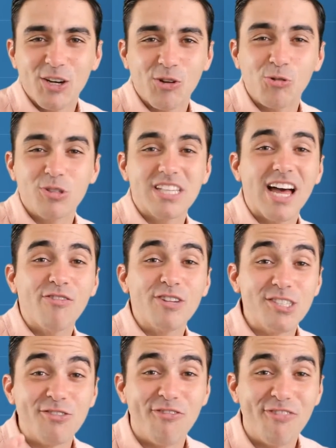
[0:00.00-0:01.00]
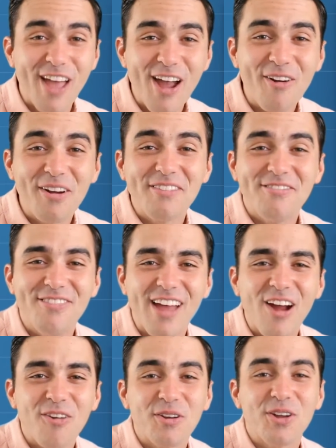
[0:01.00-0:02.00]
Gustavo is very,
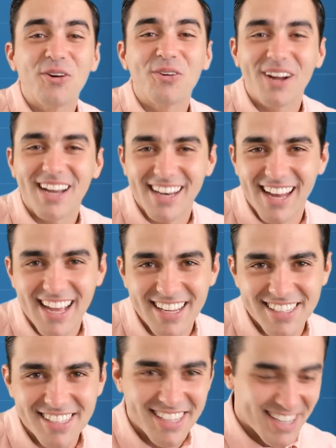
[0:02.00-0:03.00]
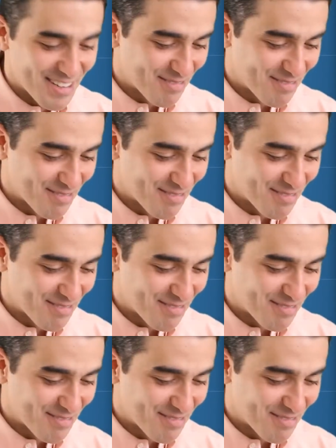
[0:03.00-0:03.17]
very organized.